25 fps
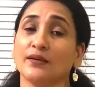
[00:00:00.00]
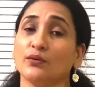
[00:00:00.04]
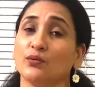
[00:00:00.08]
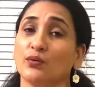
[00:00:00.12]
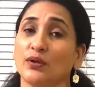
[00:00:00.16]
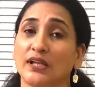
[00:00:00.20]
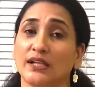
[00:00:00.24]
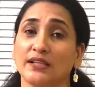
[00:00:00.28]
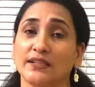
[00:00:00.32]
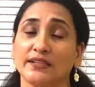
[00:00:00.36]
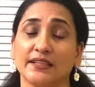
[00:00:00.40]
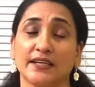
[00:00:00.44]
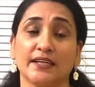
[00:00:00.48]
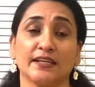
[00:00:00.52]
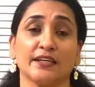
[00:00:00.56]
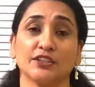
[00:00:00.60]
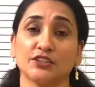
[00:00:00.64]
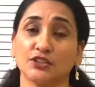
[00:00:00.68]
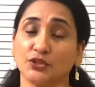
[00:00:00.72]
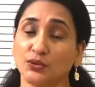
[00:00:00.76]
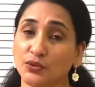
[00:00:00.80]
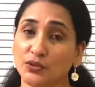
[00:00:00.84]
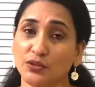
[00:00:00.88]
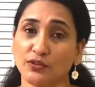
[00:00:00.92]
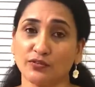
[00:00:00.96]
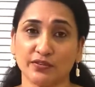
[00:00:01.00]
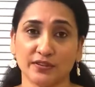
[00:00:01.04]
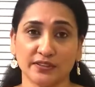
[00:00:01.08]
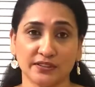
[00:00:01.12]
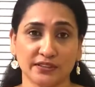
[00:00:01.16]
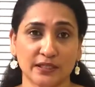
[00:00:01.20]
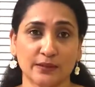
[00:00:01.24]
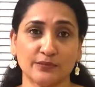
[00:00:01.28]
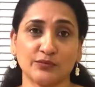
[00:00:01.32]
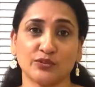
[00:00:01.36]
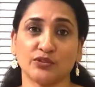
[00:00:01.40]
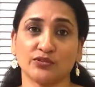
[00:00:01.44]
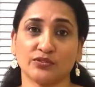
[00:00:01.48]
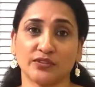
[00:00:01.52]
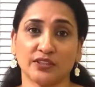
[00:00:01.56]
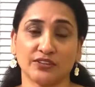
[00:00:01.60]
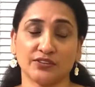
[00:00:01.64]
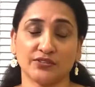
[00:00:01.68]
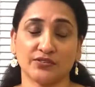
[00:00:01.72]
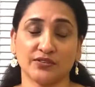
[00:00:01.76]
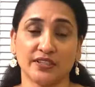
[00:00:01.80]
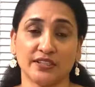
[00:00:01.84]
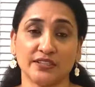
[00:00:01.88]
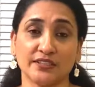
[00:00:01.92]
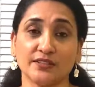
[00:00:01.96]
Well, there are two different types of
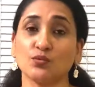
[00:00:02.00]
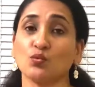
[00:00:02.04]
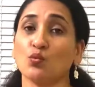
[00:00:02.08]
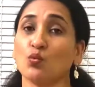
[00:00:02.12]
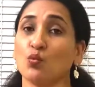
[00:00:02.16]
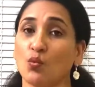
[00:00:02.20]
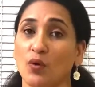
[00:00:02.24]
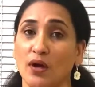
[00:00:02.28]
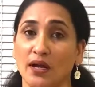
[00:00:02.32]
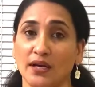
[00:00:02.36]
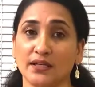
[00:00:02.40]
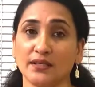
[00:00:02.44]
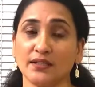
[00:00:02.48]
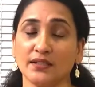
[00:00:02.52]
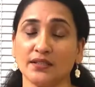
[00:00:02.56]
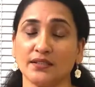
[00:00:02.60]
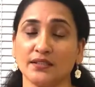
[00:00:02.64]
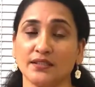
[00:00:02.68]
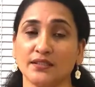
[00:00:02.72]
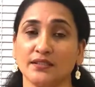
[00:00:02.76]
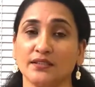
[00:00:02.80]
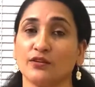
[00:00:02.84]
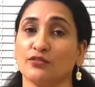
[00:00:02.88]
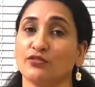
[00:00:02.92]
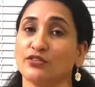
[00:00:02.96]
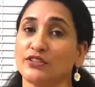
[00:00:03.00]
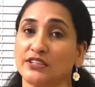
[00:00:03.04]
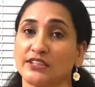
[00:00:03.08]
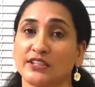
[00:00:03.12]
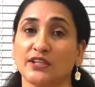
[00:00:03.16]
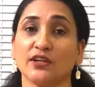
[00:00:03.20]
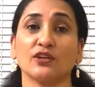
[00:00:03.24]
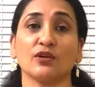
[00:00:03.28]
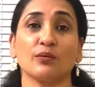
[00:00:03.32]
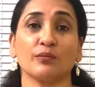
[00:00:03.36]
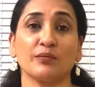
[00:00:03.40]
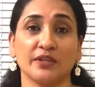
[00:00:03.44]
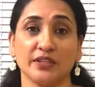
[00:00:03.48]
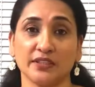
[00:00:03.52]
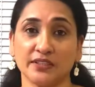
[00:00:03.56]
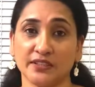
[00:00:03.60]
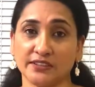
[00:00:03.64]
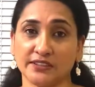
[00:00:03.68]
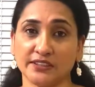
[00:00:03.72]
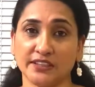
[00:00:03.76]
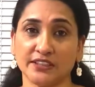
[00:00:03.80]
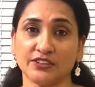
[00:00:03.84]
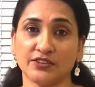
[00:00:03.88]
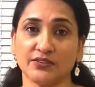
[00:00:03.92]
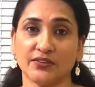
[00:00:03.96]
sunscreens. One, the physical or mineral
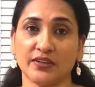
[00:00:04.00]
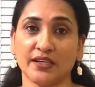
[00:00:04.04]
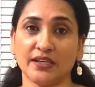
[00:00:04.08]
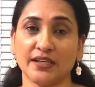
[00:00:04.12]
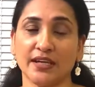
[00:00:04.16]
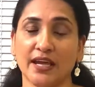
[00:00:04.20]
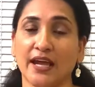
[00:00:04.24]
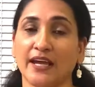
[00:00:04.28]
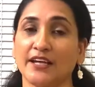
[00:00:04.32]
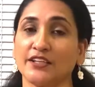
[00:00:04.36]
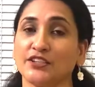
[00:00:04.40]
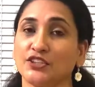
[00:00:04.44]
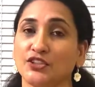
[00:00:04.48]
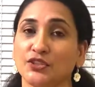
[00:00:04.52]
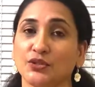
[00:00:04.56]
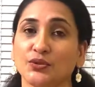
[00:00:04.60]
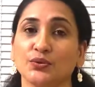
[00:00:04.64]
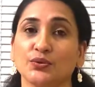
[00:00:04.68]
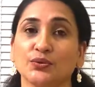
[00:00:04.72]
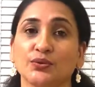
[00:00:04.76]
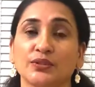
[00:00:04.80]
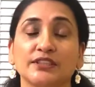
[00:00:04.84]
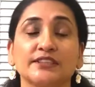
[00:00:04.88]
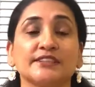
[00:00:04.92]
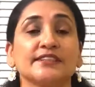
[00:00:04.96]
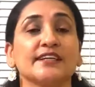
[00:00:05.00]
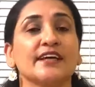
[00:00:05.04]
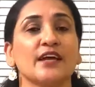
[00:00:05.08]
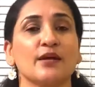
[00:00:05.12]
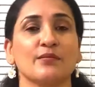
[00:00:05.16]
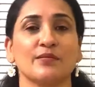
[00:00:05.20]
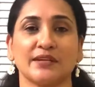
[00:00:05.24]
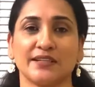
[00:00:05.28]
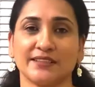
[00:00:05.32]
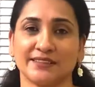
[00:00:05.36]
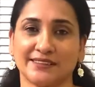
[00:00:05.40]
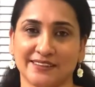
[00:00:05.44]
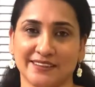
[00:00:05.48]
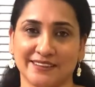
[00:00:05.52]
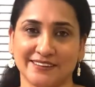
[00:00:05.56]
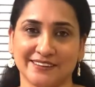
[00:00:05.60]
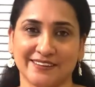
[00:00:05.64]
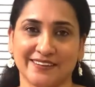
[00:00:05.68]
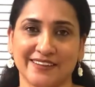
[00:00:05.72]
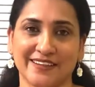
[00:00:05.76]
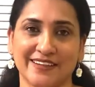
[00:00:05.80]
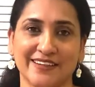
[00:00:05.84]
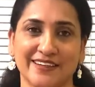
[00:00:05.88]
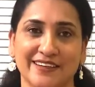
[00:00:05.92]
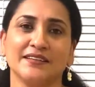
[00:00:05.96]
sunscreen and two is the chemical
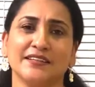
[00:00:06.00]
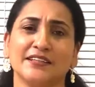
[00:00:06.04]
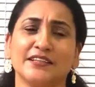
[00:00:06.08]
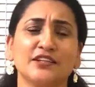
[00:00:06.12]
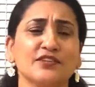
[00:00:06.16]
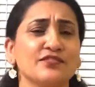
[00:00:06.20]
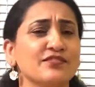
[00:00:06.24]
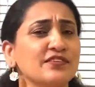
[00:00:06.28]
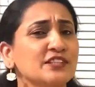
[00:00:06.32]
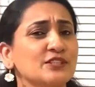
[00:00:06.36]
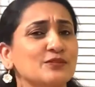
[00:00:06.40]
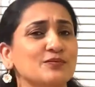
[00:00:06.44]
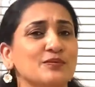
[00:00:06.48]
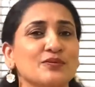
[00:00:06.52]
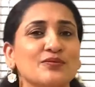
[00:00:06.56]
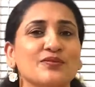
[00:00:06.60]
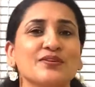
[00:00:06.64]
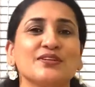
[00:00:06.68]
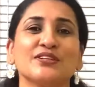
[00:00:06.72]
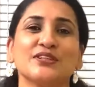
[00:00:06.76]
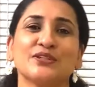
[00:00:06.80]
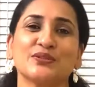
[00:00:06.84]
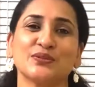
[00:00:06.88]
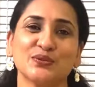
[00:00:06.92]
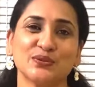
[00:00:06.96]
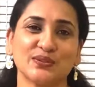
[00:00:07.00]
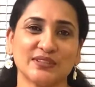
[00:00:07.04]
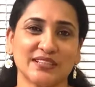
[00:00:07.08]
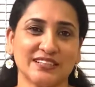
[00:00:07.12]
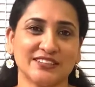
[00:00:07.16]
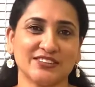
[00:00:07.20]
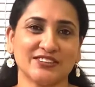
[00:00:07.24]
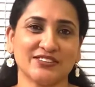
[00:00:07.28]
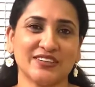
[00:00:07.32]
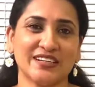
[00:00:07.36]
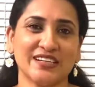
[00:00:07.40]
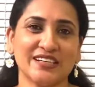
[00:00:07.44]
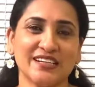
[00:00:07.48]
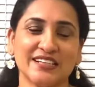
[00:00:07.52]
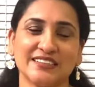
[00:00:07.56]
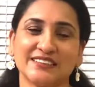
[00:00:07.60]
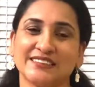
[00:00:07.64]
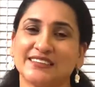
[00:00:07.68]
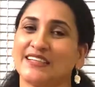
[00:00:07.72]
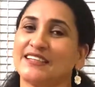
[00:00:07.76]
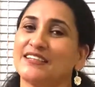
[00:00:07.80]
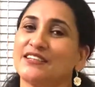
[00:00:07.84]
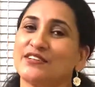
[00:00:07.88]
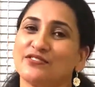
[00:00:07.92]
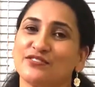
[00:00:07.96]
sunscreen. The difference between the two sunscreen is
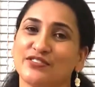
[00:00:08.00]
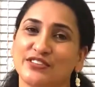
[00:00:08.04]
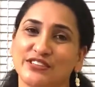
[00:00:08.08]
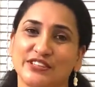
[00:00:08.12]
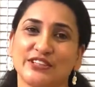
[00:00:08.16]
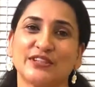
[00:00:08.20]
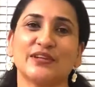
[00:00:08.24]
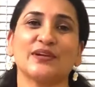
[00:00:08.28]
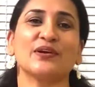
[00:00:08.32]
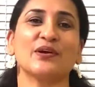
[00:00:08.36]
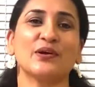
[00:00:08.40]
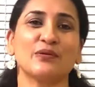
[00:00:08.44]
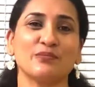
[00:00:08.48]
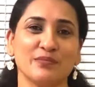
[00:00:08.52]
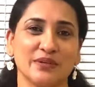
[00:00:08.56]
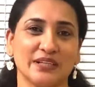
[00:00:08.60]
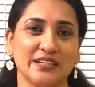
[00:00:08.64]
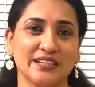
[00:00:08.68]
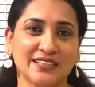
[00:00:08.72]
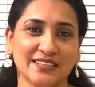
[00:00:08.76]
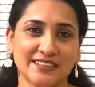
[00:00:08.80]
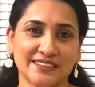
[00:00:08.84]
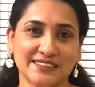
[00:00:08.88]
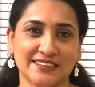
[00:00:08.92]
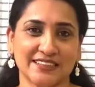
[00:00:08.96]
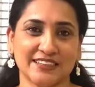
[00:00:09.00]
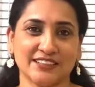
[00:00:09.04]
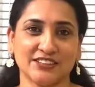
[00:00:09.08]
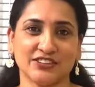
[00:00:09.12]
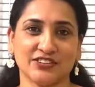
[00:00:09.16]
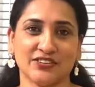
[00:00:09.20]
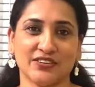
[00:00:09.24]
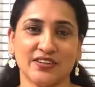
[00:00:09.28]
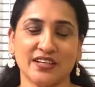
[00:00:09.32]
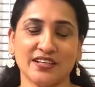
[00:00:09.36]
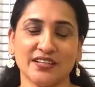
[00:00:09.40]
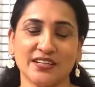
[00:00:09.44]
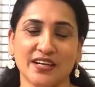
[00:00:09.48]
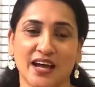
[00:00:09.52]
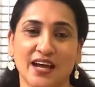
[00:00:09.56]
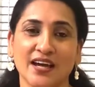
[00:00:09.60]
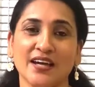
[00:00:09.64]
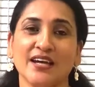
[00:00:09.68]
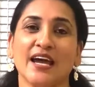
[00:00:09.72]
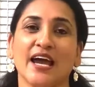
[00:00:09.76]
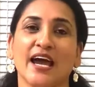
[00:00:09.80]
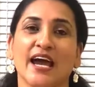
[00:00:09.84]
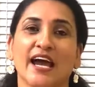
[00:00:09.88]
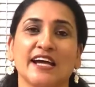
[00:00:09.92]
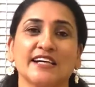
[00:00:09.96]
that the physical or mineral sunscreen uh,
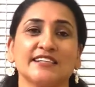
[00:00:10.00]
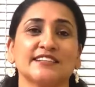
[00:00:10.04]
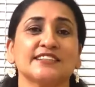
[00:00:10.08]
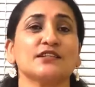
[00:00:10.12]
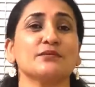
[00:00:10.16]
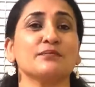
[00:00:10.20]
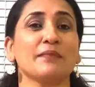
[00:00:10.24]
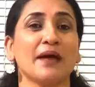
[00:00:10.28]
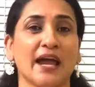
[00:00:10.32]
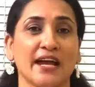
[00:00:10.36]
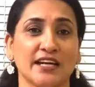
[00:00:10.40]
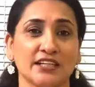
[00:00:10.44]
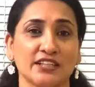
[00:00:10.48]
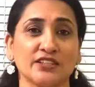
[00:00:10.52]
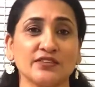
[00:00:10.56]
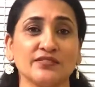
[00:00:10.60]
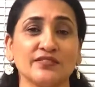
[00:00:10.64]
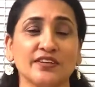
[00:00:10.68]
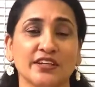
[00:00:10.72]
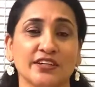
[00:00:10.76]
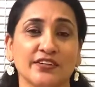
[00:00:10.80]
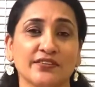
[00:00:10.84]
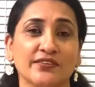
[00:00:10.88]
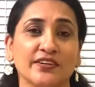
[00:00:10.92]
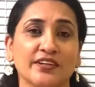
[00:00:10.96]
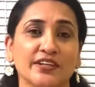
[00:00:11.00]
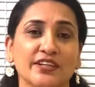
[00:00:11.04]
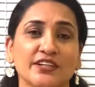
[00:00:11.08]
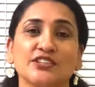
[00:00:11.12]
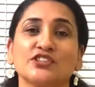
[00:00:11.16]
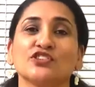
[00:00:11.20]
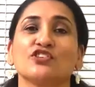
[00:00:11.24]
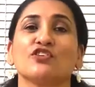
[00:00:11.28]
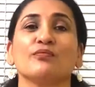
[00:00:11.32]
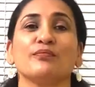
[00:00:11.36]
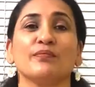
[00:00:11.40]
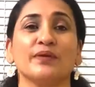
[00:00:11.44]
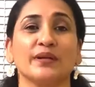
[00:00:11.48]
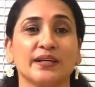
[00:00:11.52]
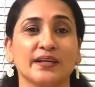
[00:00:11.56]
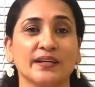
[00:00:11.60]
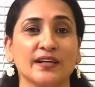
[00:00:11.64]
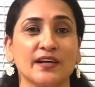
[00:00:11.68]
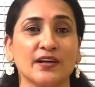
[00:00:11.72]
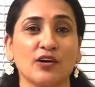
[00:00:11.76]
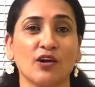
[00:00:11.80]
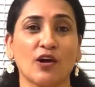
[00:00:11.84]
has some active ingredients of mineral